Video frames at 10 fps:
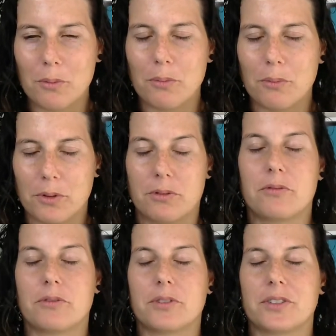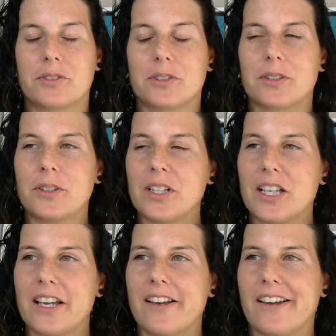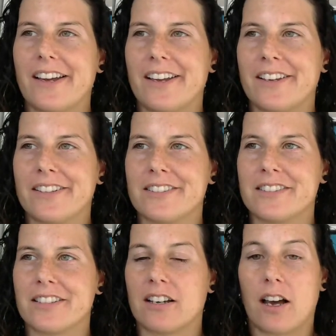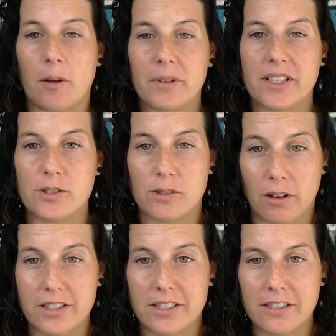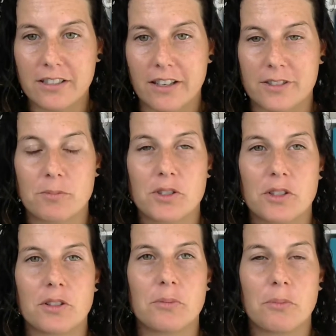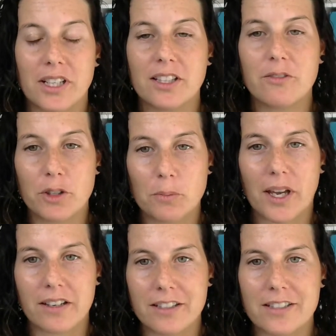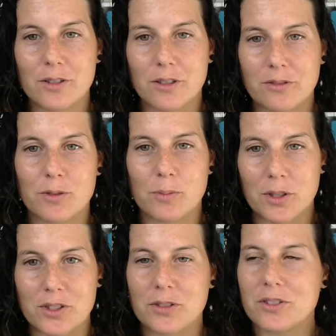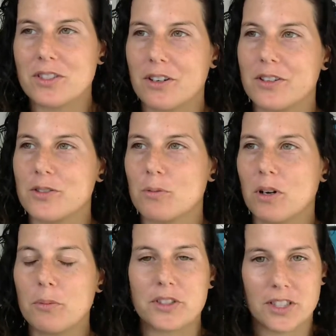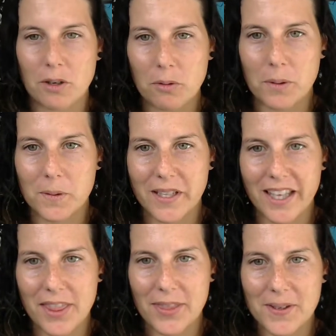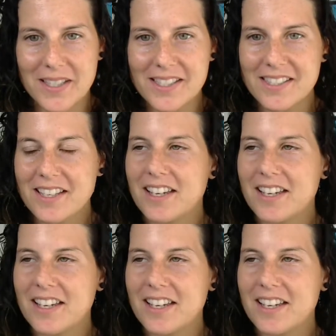beautiful little girl, and I'm exhausted, as I'm sure many of you parents of small children are as well, but you know what, we will get through this,